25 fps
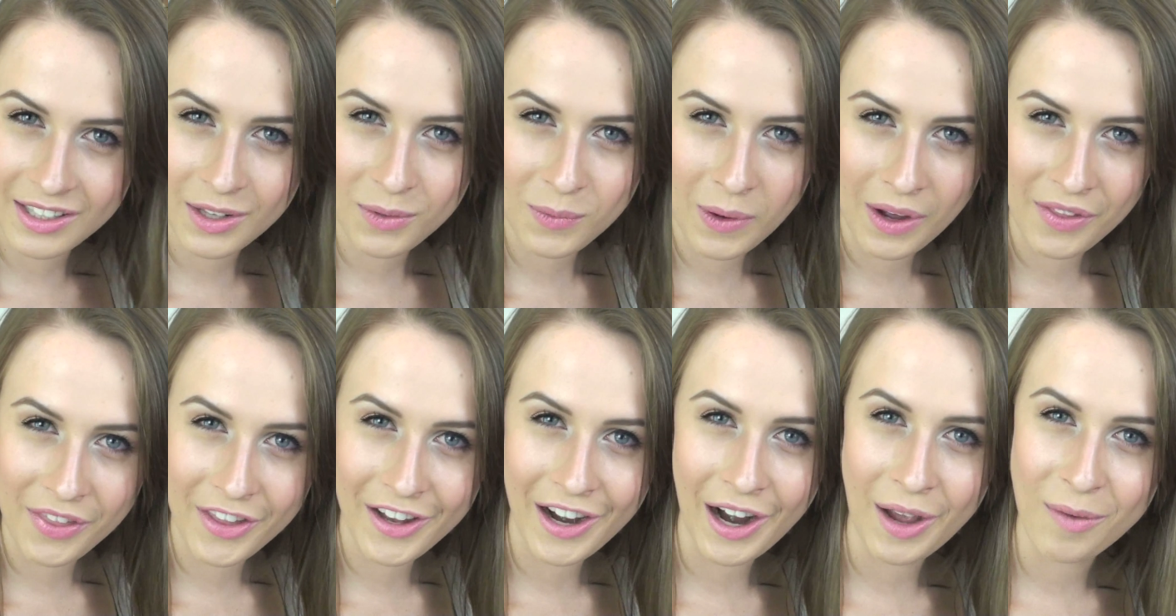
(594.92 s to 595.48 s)
the
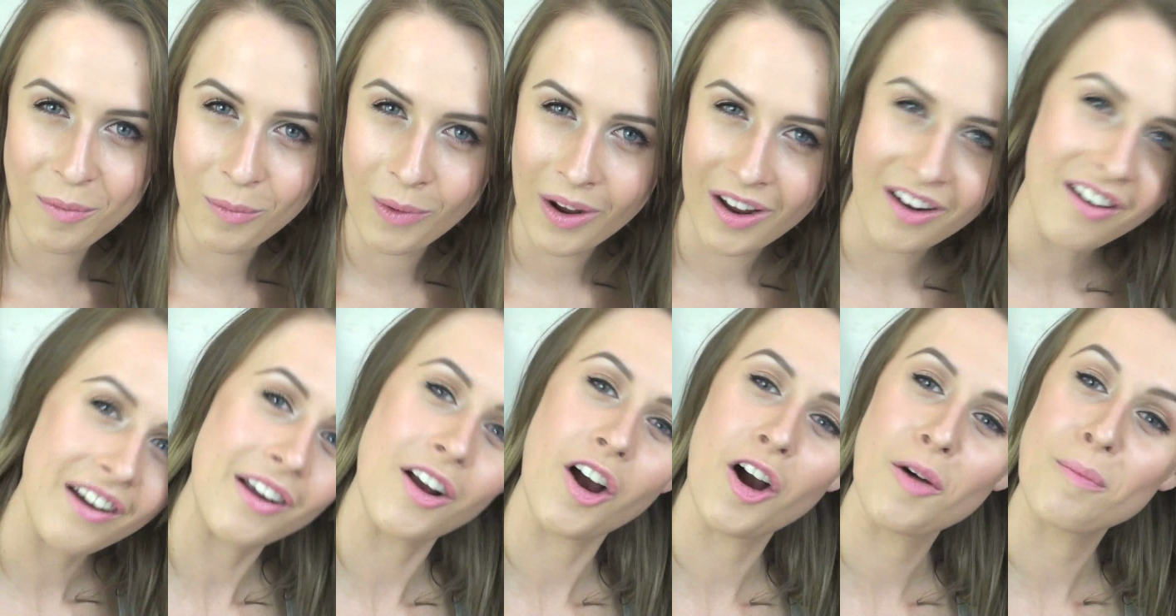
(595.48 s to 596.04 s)
one that I'm
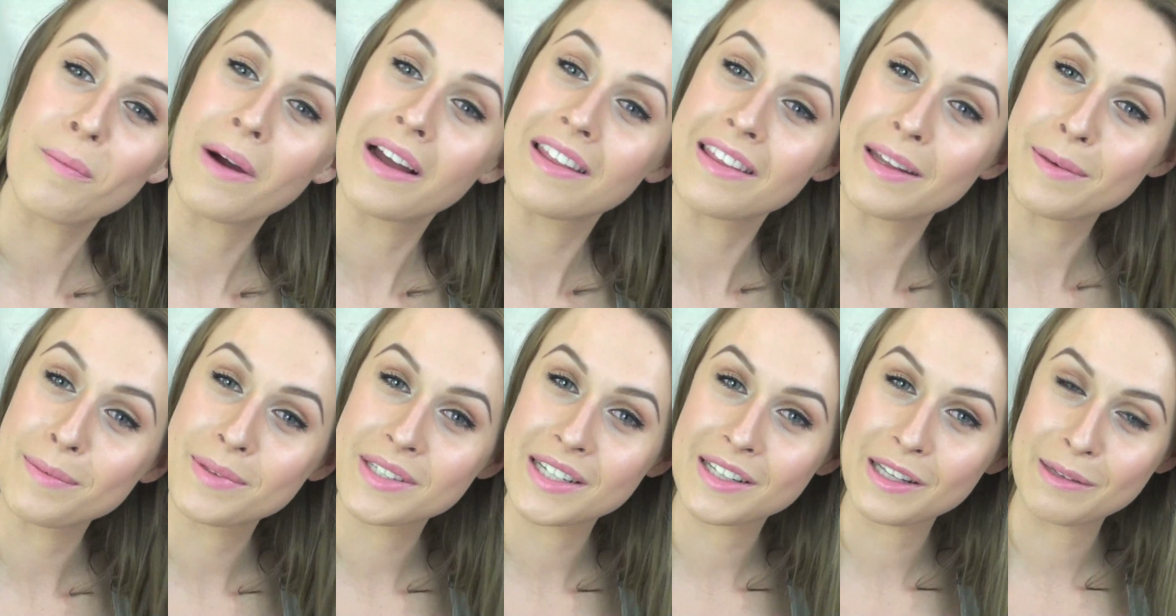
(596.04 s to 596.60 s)
wearing on my
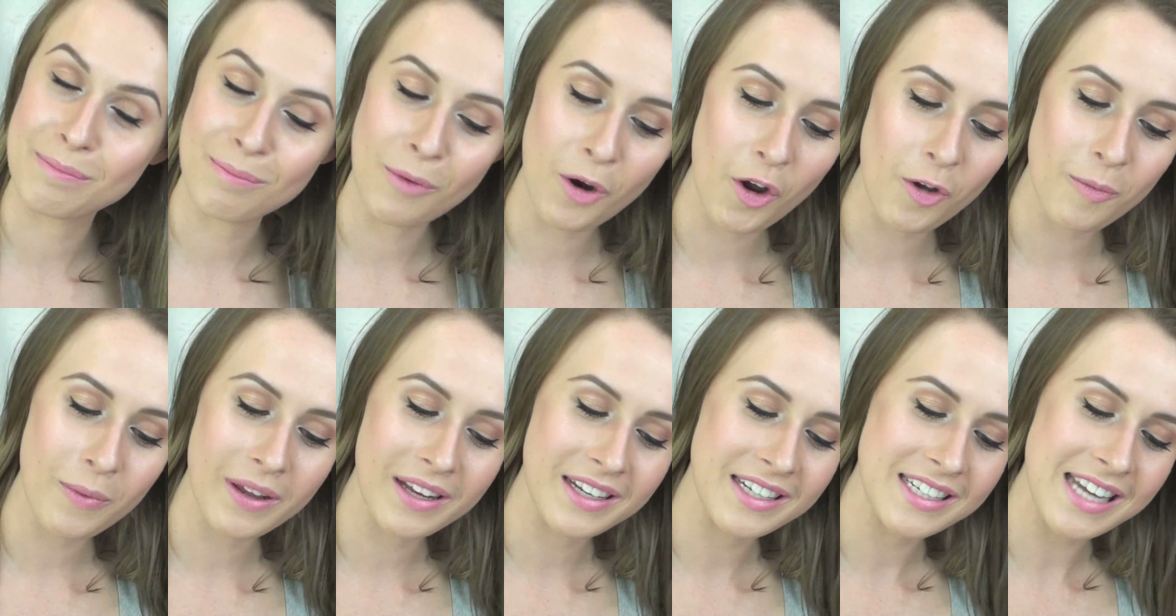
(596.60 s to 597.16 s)
lips at the
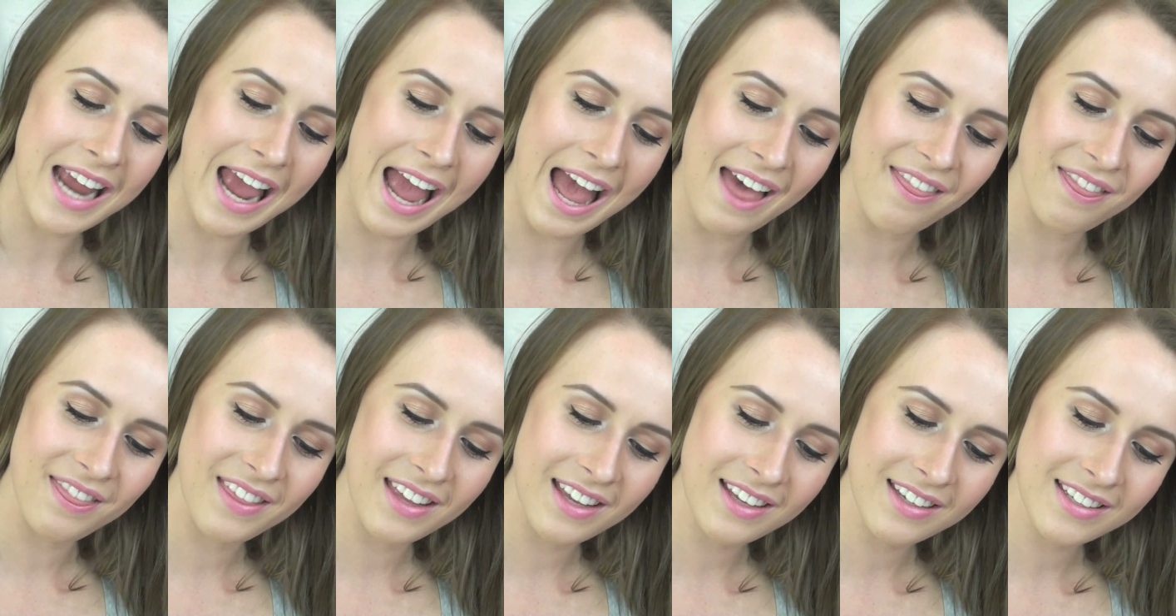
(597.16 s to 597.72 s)
moment,
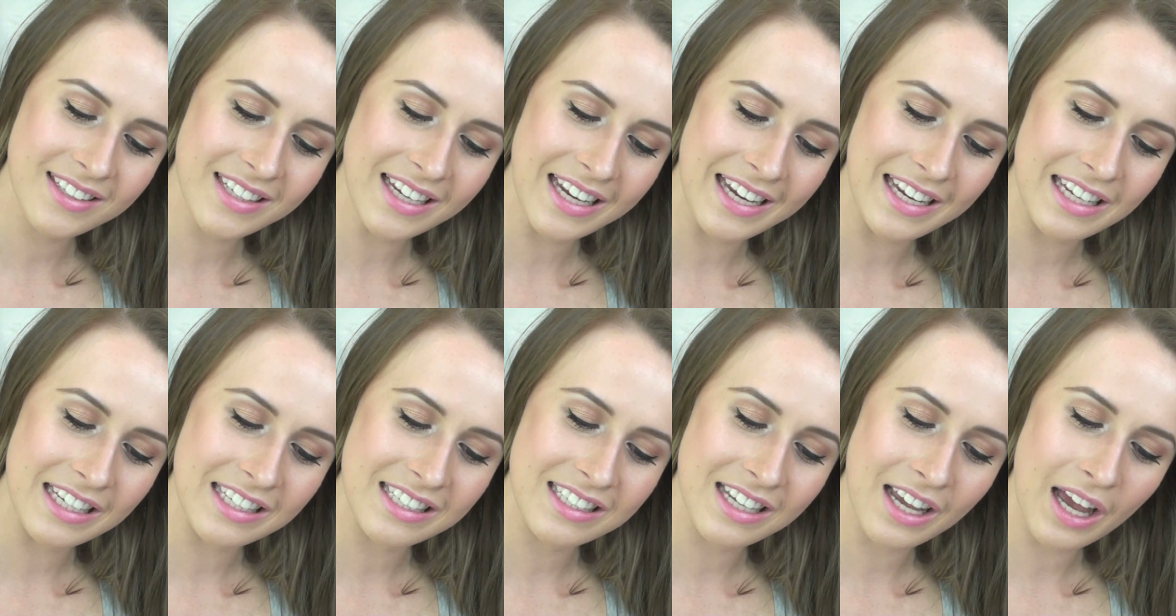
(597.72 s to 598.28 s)
and this
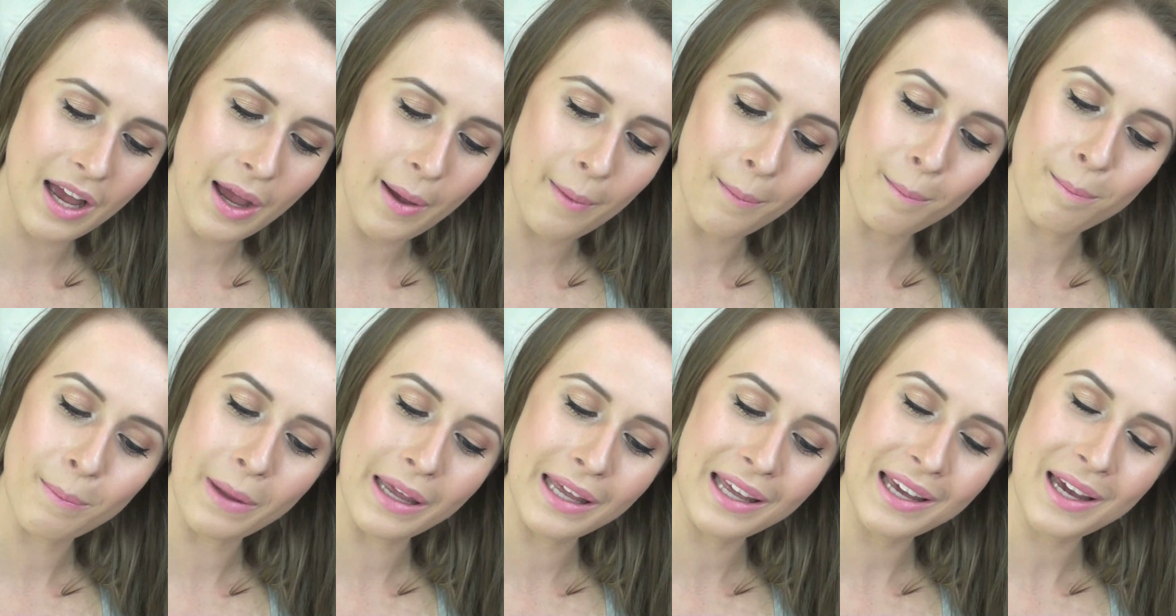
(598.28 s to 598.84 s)
is
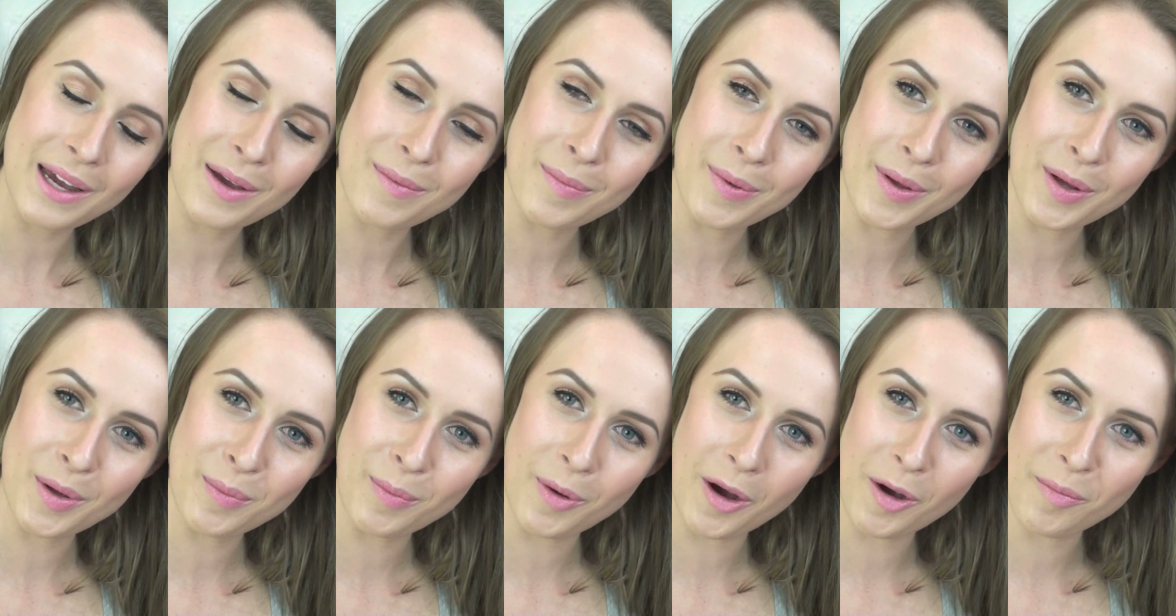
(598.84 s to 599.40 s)
Pink
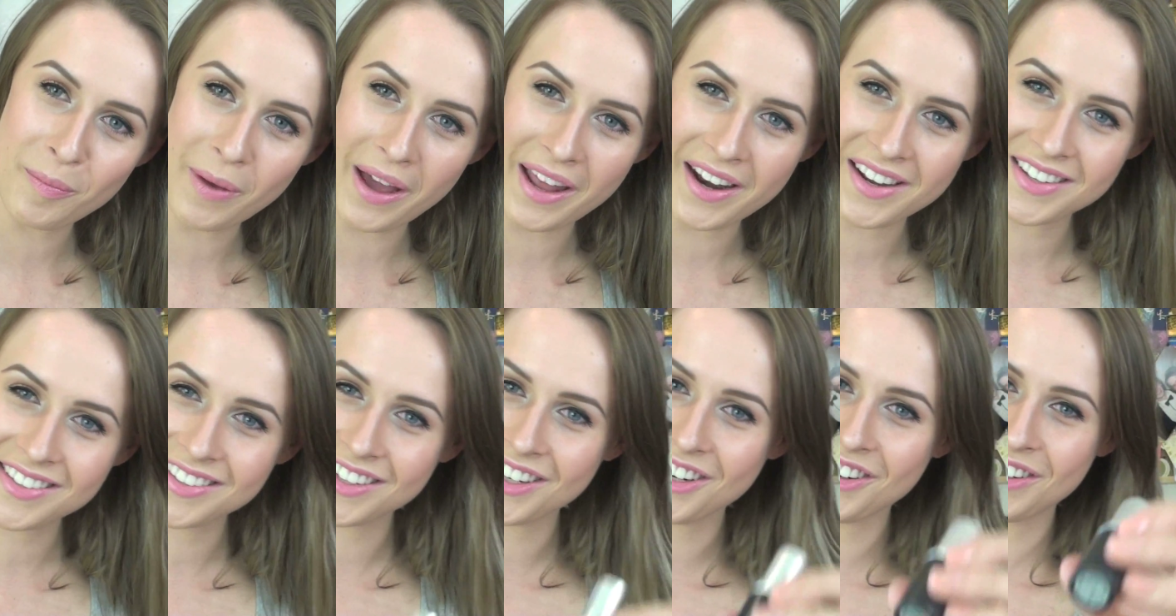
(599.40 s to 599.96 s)
Pearl Pop, and
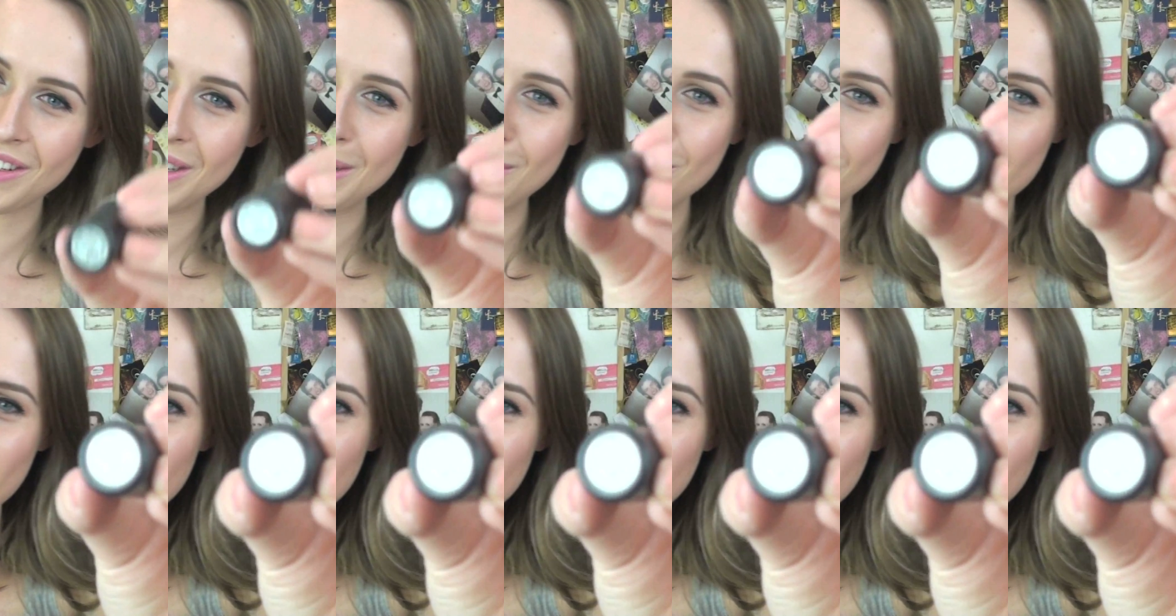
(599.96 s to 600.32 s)
it's a Cream